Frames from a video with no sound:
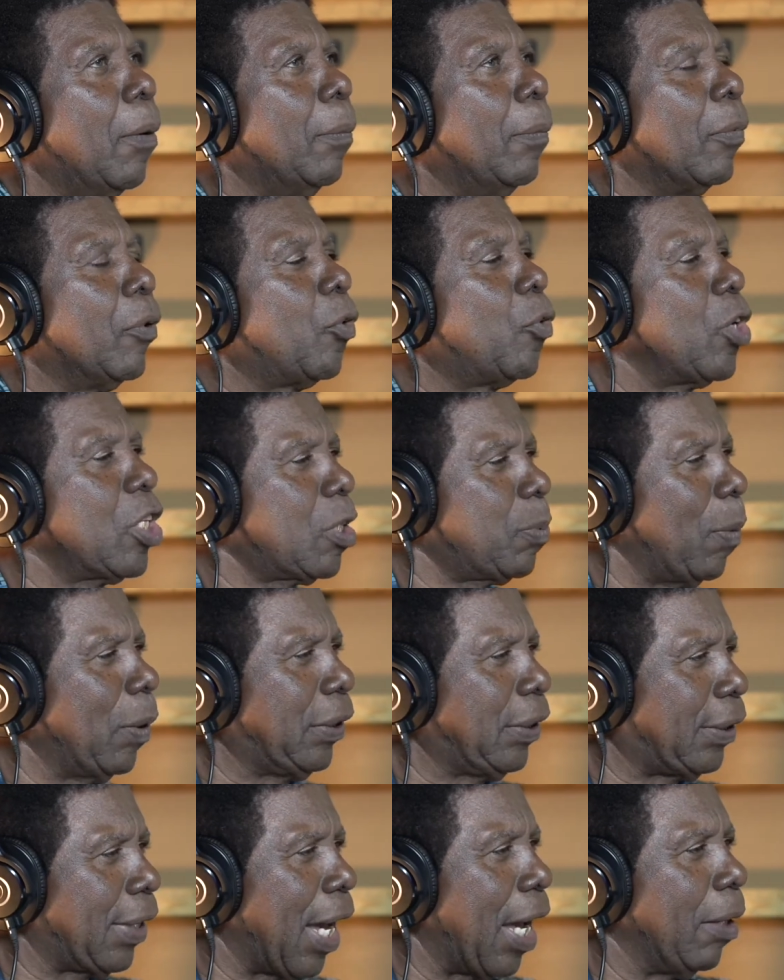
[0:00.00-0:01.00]
Christmas
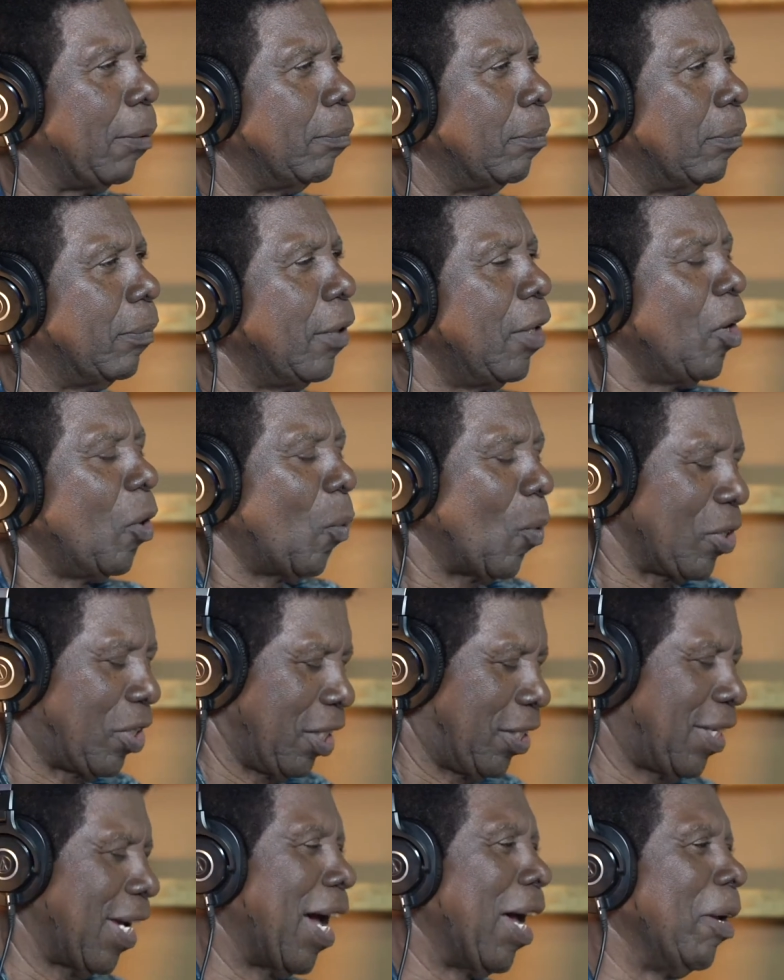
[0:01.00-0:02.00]
time was a
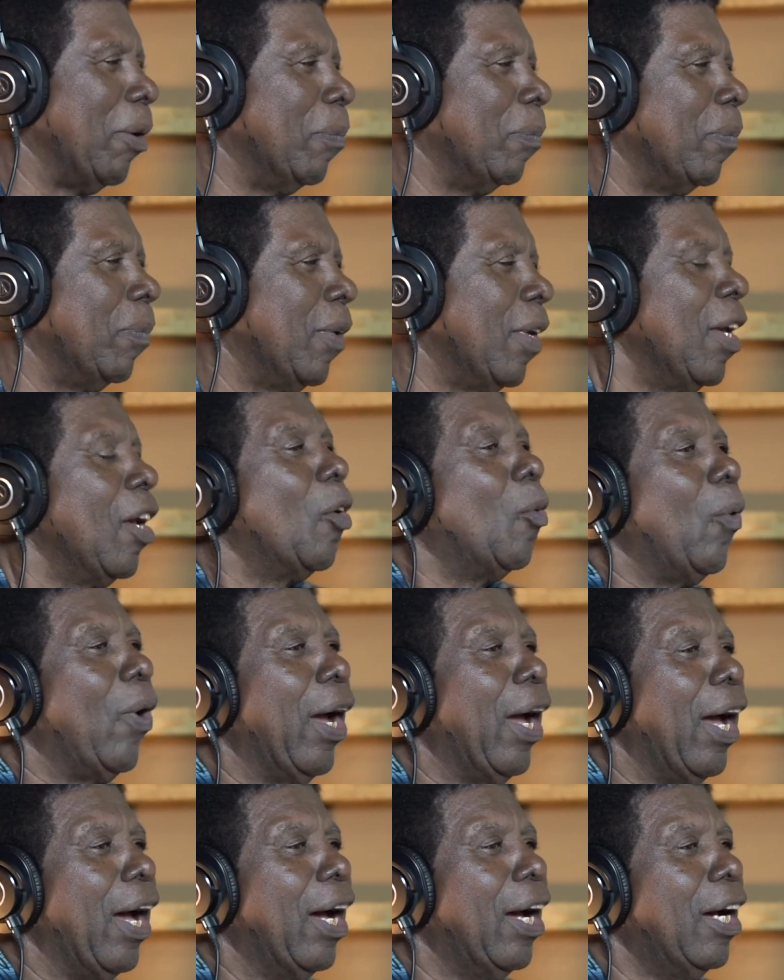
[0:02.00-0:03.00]
time
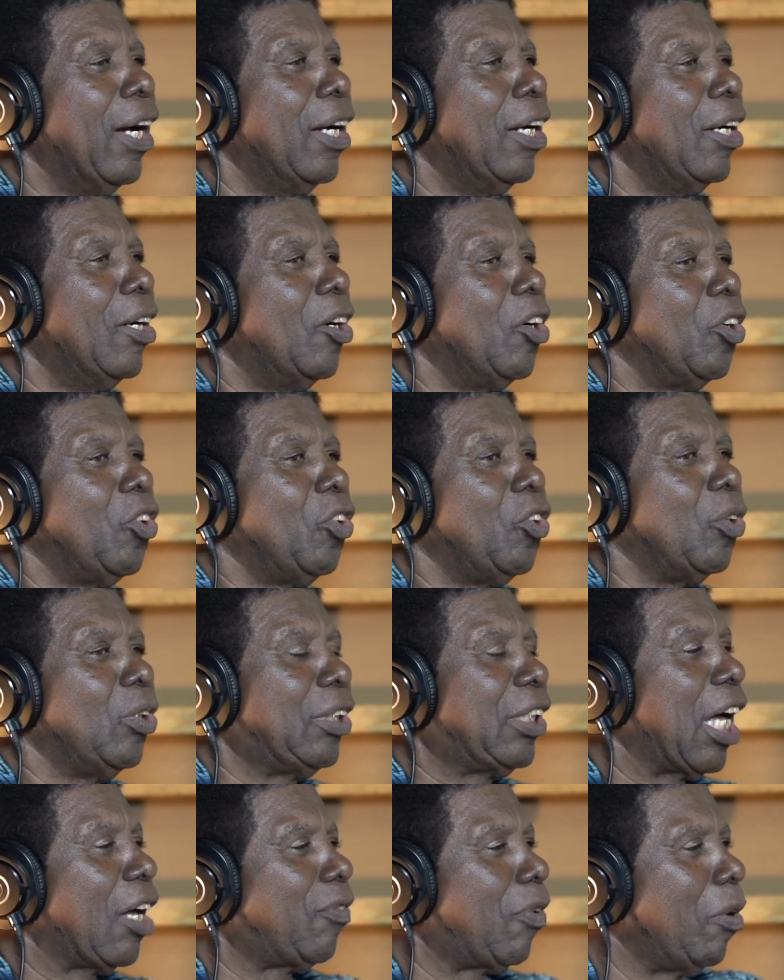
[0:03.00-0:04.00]
where you start
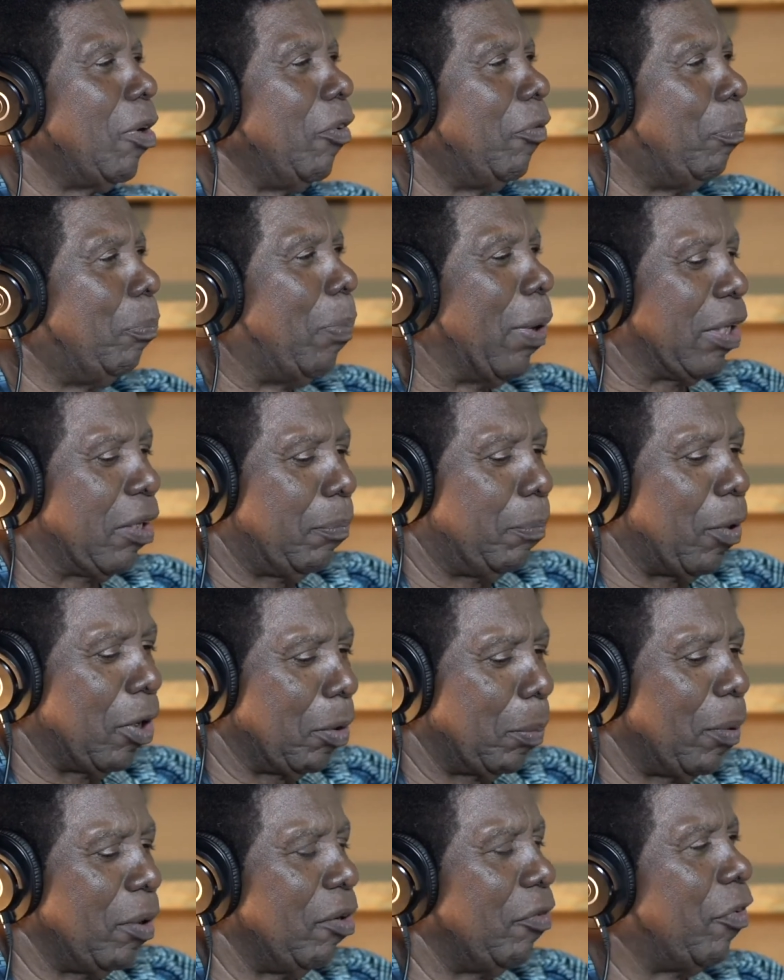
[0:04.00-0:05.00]
from the bottom of
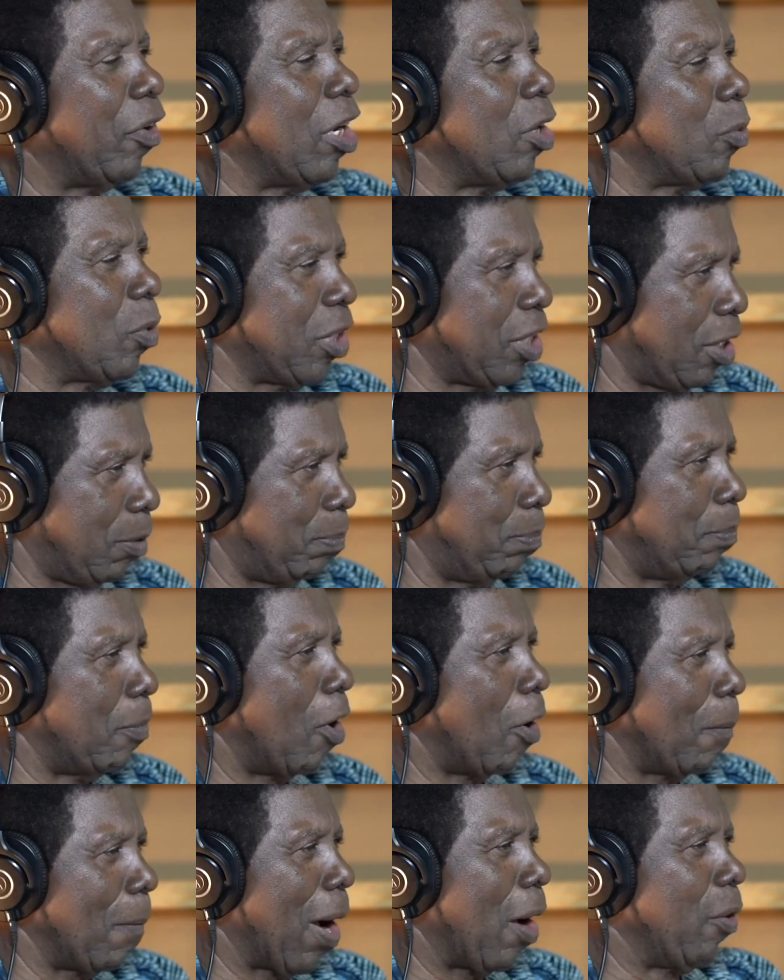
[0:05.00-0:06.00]
the village, which is Mount
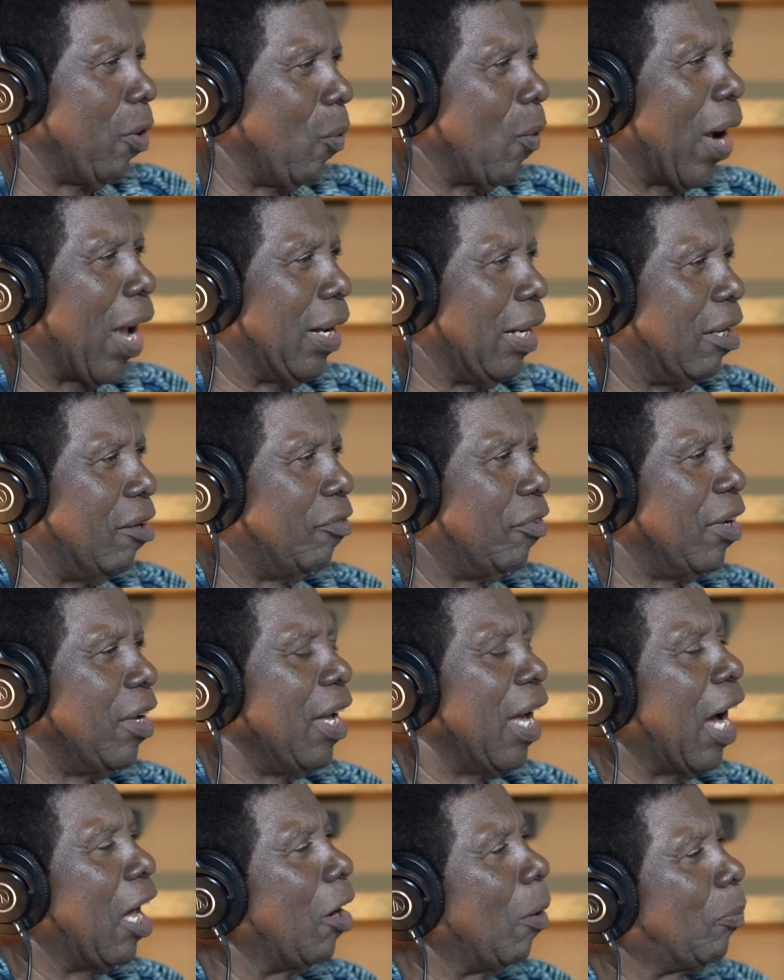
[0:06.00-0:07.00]
Mary where I live,
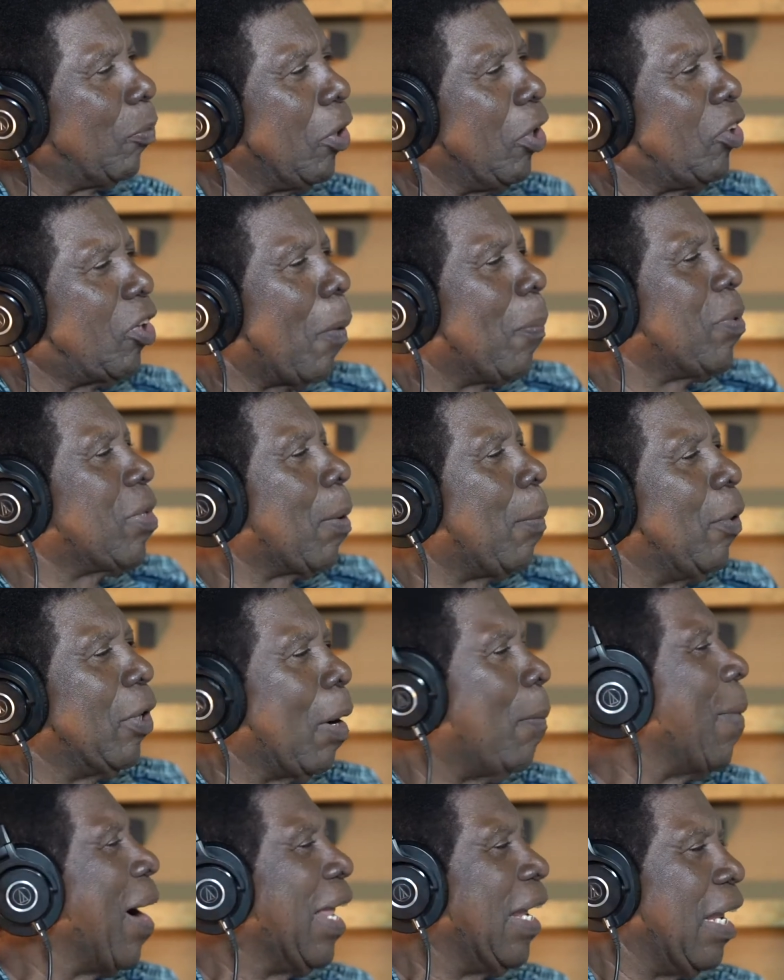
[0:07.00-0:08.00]
and up to the top is about
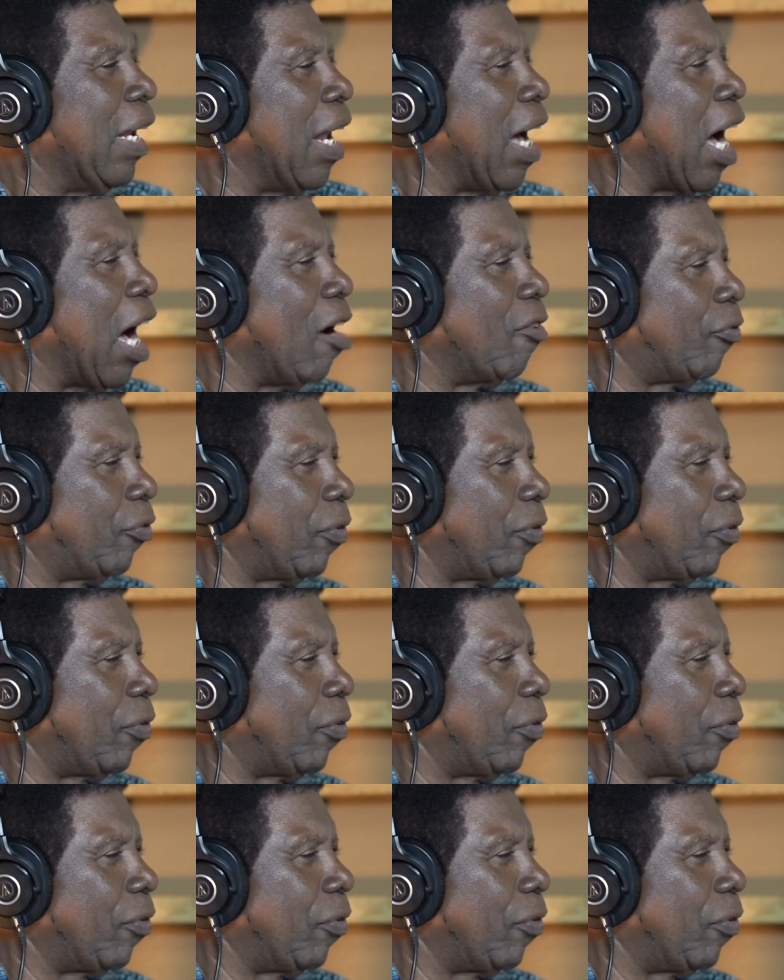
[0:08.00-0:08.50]
1.5 miles.